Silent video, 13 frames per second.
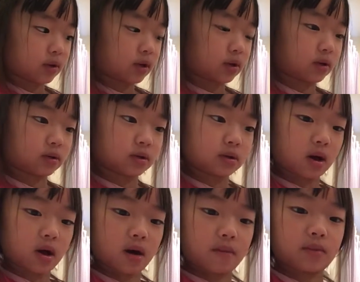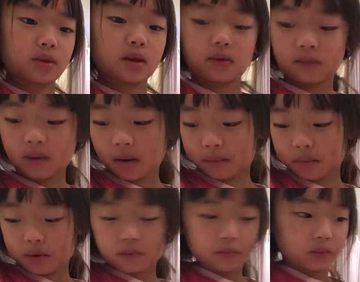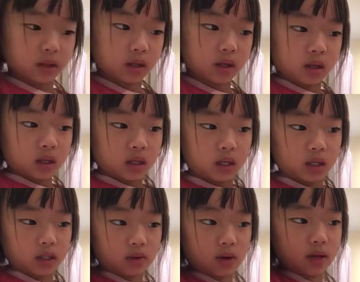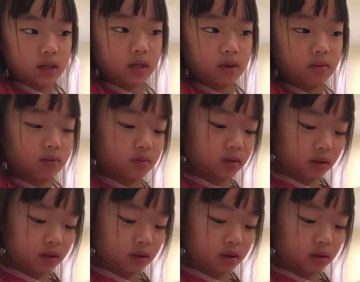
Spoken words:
your little pup. Okay, so on the